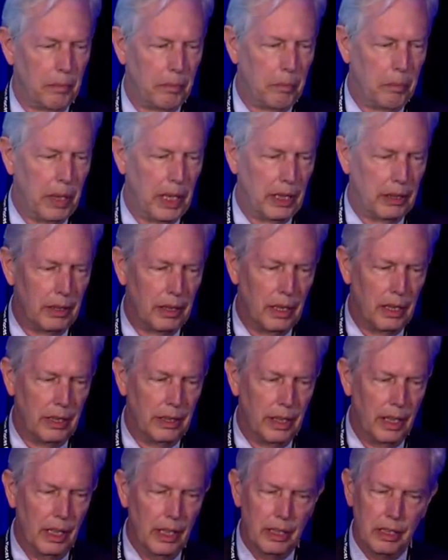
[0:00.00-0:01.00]
But
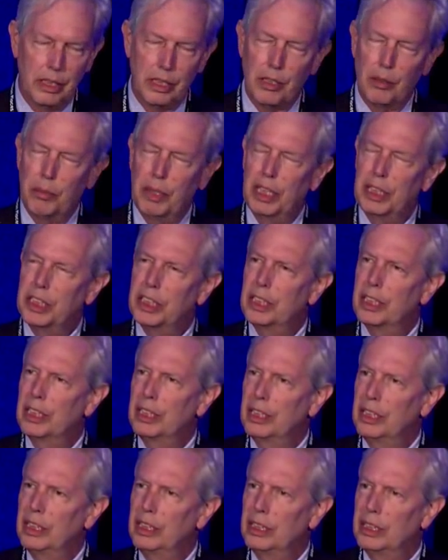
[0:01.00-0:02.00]
not so much
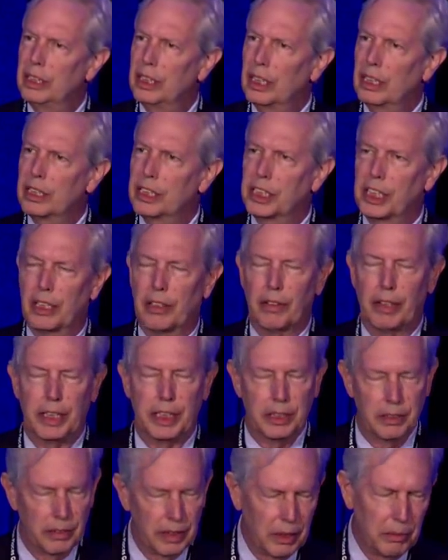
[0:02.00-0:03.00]
the younger
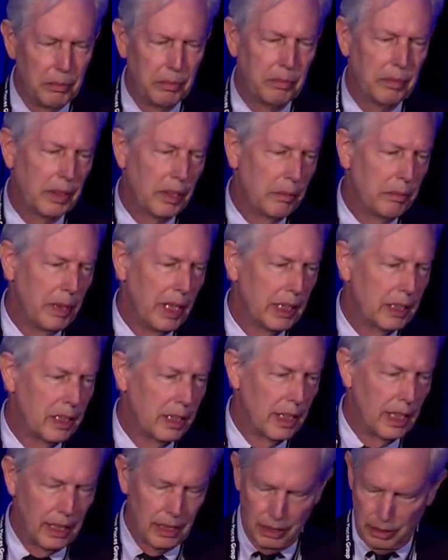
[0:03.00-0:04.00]
generation. We'll get, we'll get back to
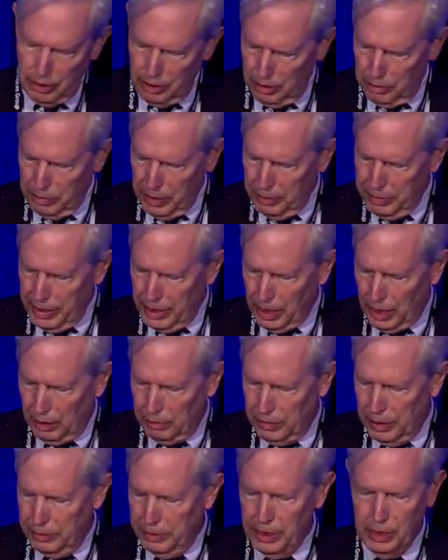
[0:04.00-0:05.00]
that, or maybe not.
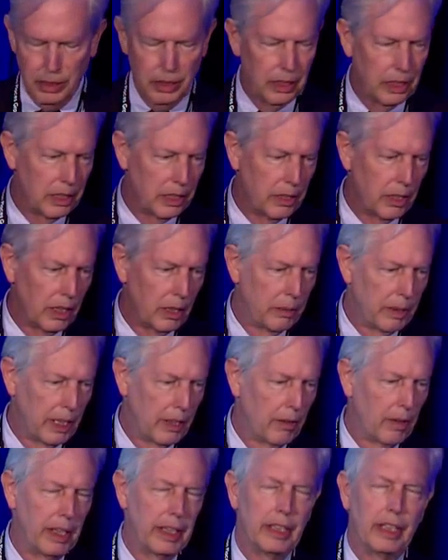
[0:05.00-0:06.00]
Maybe I'll just talk about
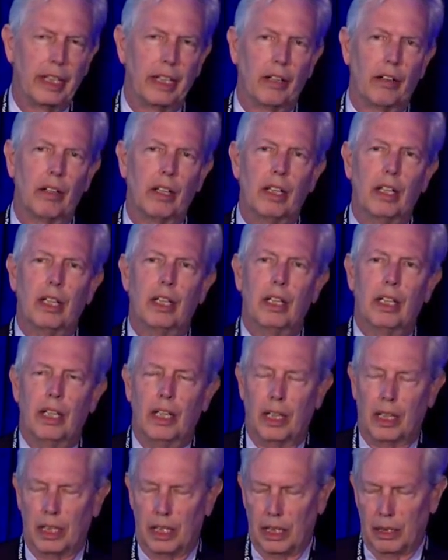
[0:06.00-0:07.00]
it right now.
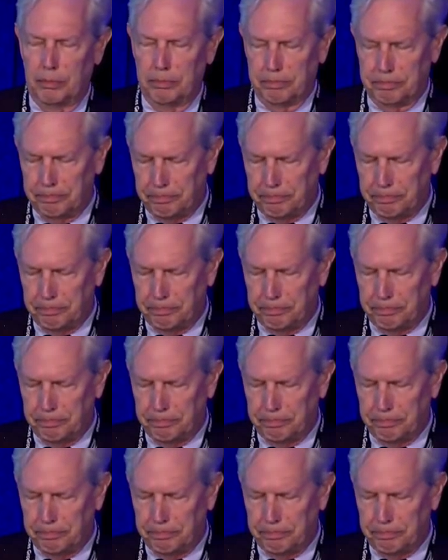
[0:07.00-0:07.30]
Um,